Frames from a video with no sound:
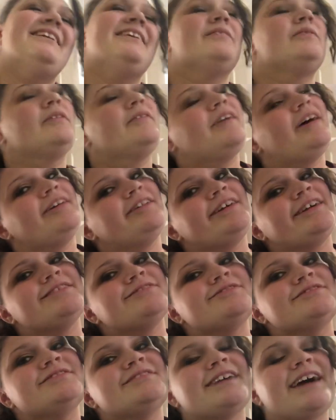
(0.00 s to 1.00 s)
For
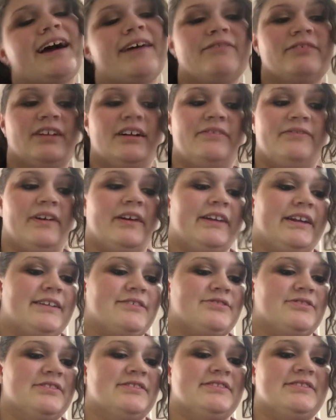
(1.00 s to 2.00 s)
foundations, I have a lot of
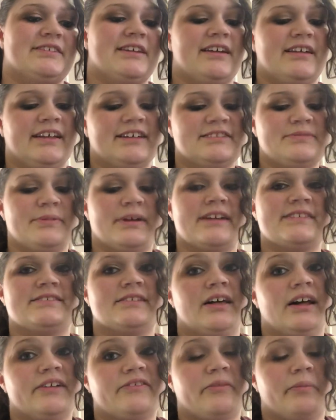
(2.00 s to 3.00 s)
foundations, and that's because a
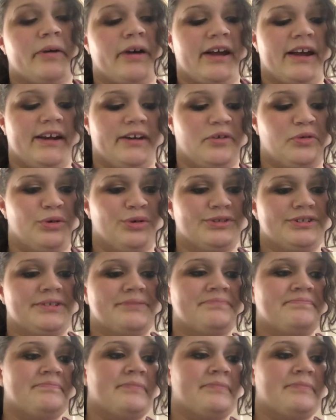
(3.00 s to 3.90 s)
lot of them are getting old.